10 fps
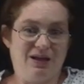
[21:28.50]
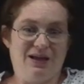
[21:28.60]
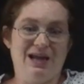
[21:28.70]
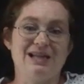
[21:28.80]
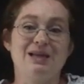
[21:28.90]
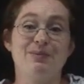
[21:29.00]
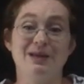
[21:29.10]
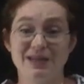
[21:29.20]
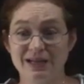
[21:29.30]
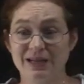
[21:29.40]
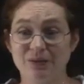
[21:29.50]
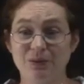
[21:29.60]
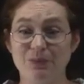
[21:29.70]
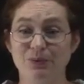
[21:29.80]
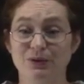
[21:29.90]
At the beginning,
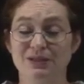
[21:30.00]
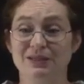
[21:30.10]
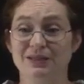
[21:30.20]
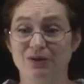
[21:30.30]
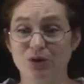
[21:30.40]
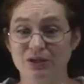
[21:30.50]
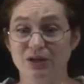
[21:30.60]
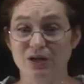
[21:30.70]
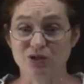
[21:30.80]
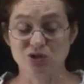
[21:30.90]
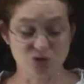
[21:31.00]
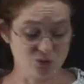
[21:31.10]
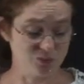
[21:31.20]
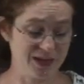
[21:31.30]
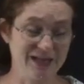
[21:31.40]
people didn't couldn't
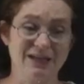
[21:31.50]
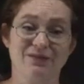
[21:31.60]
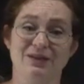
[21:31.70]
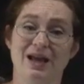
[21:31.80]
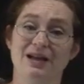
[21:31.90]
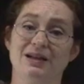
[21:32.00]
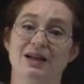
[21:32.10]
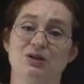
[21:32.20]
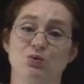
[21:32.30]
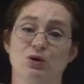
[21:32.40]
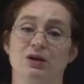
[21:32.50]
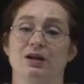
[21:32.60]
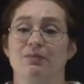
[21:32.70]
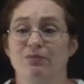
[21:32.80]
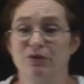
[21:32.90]
assume any of that and had to work it
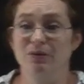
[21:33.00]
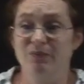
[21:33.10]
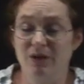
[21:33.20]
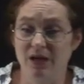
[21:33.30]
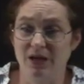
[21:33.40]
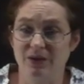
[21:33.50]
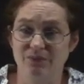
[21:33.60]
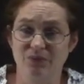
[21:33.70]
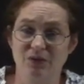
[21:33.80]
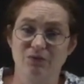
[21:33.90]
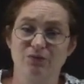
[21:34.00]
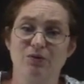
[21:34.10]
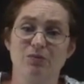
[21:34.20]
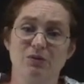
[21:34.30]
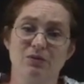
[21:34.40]
up from uh,
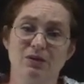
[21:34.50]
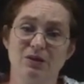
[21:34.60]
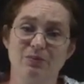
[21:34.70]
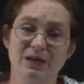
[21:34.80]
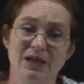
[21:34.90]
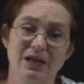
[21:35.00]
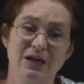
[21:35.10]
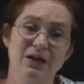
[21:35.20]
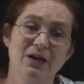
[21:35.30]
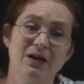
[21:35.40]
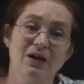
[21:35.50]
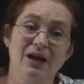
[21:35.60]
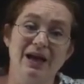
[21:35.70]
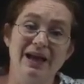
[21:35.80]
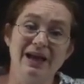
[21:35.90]
from the beginning.
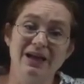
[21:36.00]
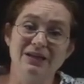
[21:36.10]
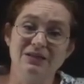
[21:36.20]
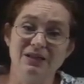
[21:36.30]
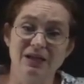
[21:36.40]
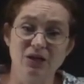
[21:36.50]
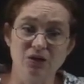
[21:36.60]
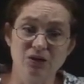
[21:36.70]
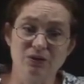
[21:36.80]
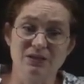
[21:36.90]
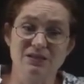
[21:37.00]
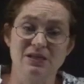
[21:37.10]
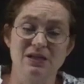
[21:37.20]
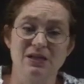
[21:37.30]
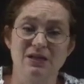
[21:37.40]
And here you can
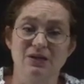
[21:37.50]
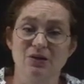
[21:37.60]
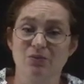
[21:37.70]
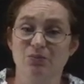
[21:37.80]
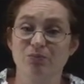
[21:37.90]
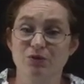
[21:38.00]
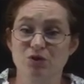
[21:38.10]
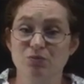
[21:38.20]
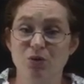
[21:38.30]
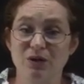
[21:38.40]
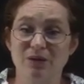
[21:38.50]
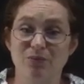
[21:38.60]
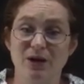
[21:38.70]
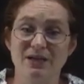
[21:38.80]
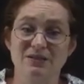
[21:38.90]
see, you know, smoking
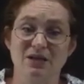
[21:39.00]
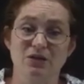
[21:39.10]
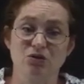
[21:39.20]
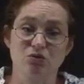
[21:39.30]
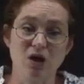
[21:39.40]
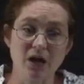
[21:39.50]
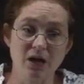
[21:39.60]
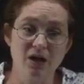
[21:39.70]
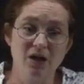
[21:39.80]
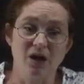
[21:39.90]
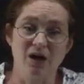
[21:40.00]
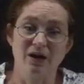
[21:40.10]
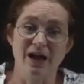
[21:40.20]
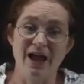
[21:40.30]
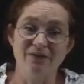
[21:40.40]
brakes on a truck are
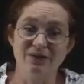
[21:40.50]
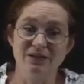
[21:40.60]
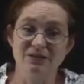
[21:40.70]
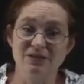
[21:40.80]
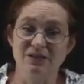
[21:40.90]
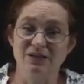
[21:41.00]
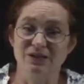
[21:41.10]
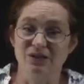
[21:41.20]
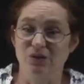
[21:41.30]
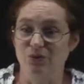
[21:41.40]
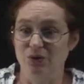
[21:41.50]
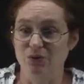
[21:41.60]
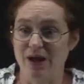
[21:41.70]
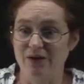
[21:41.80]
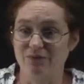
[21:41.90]
evidence that you know you
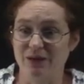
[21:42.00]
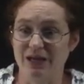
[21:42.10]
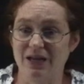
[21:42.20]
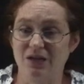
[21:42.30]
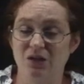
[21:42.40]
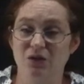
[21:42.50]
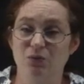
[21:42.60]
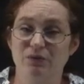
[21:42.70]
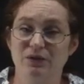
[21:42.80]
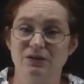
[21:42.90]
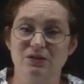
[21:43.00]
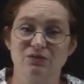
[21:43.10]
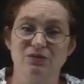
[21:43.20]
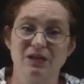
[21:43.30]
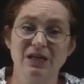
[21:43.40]
have mechanical equivalents of
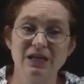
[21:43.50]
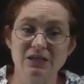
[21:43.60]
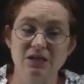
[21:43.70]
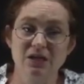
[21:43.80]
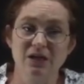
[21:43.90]
heat.